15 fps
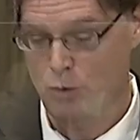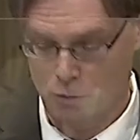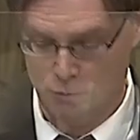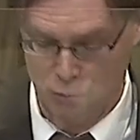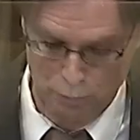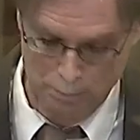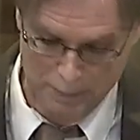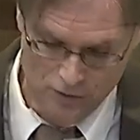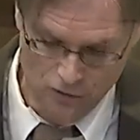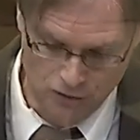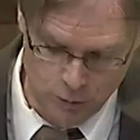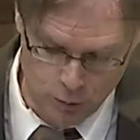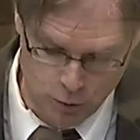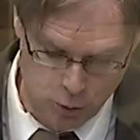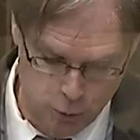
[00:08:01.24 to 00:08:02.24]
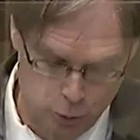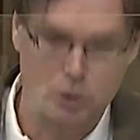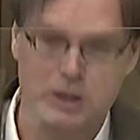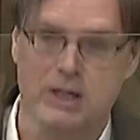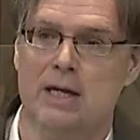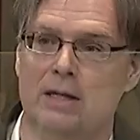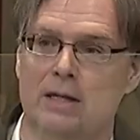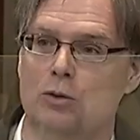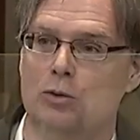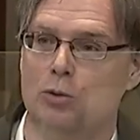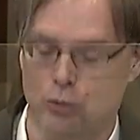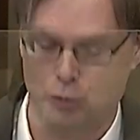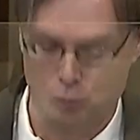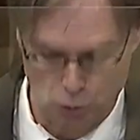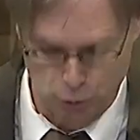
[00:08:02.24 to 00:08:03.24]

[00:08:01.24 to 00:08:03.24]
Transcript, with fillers: the convention. Now, following your